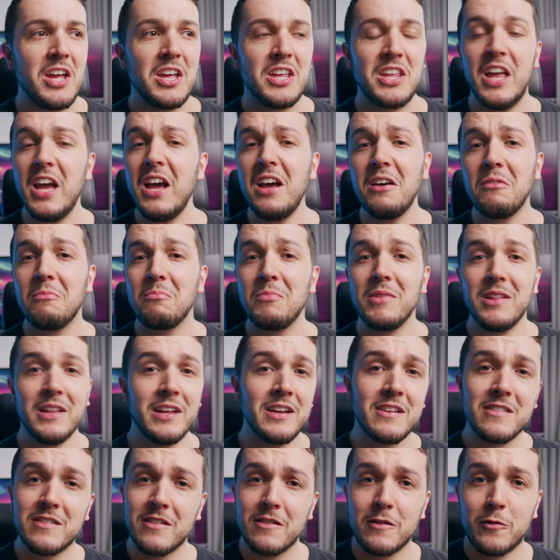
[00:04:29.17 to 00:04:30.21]
yeah,
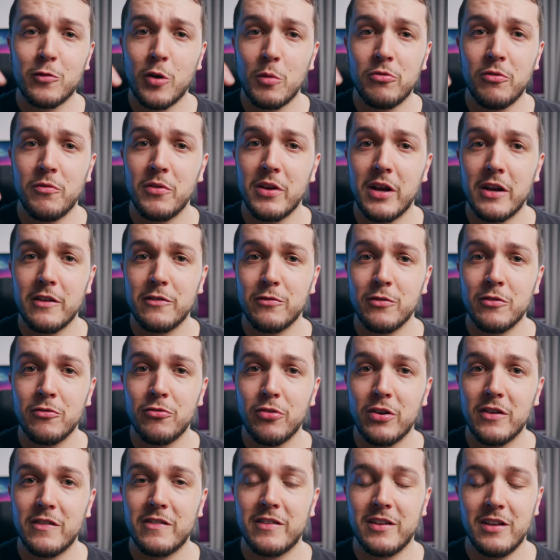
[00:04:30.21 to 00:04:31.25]
links to the description if you guys are
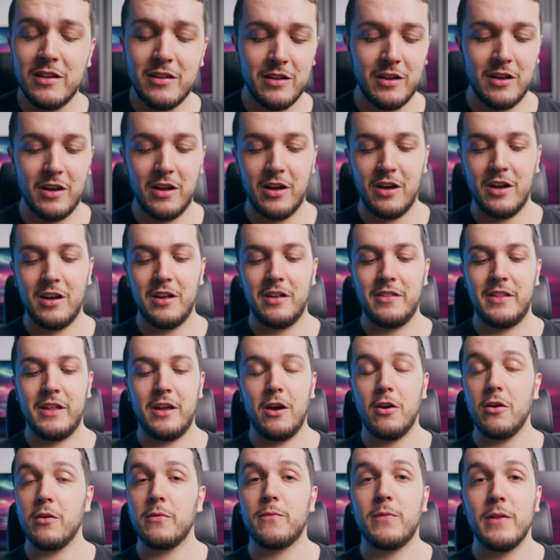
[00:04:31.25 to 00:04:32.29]
interested. Uh, they
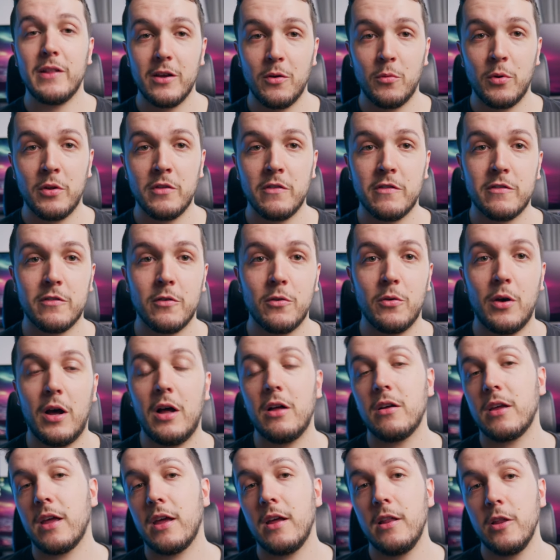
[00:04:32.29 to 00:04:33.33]
are affiliate ones, so
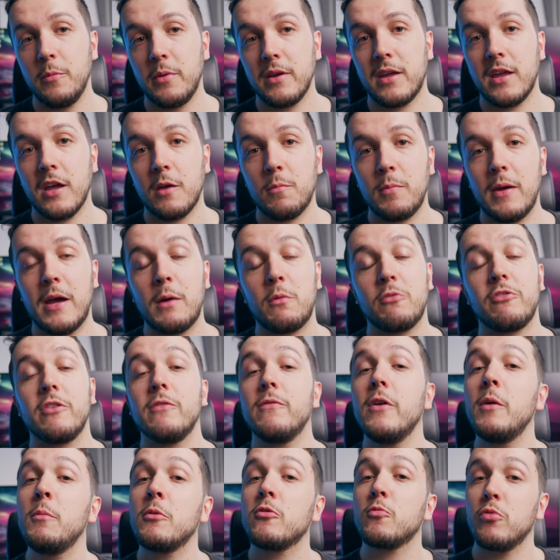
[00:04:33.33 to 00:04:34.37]
I'll get a little bit kickback, which I
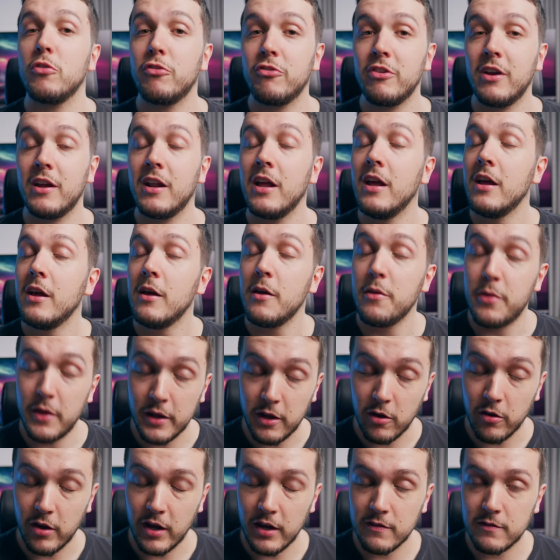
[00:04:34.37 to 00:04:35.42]
very much appreciate.
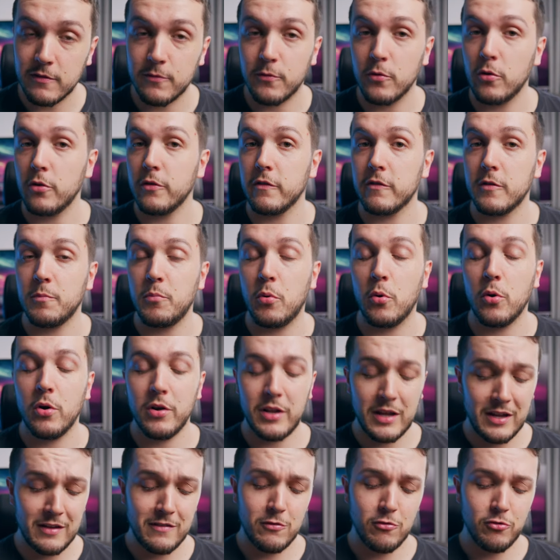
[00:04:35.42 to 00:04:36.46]
Thank you guys for all the support,
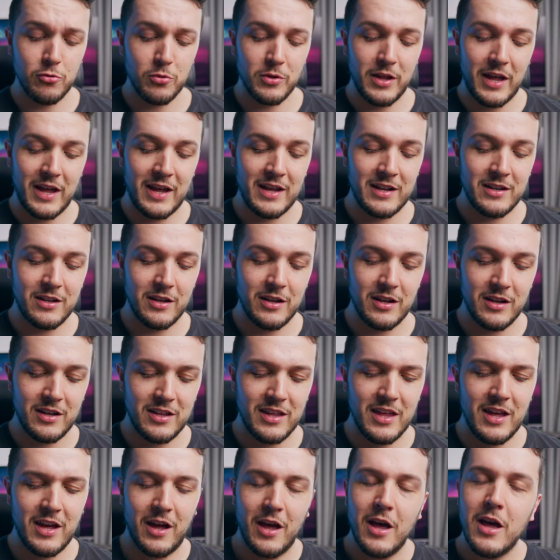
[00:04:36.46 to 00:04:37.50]
as usual. And, uh,
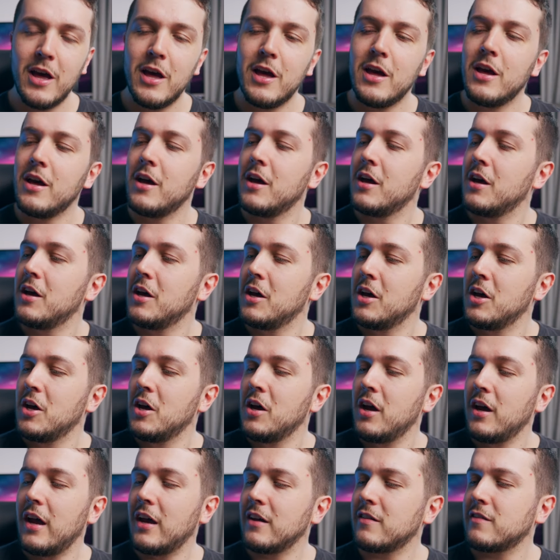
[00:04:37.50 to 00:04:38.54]
yeah...
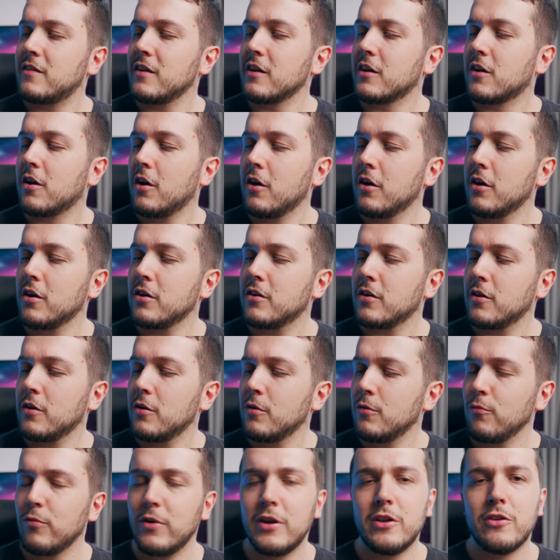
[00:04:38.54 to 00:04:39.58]
SD card,
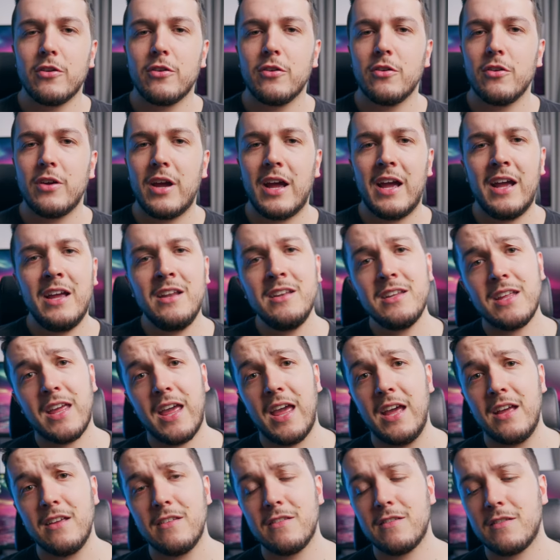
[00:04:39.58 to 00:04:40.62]
reader, and
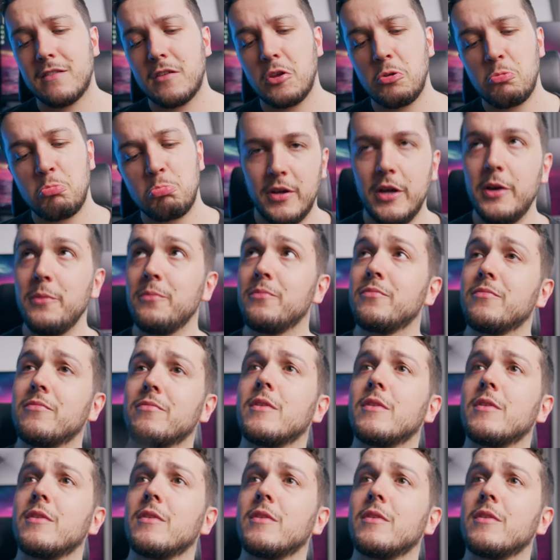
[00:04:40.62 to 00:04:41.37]
case. Yeah.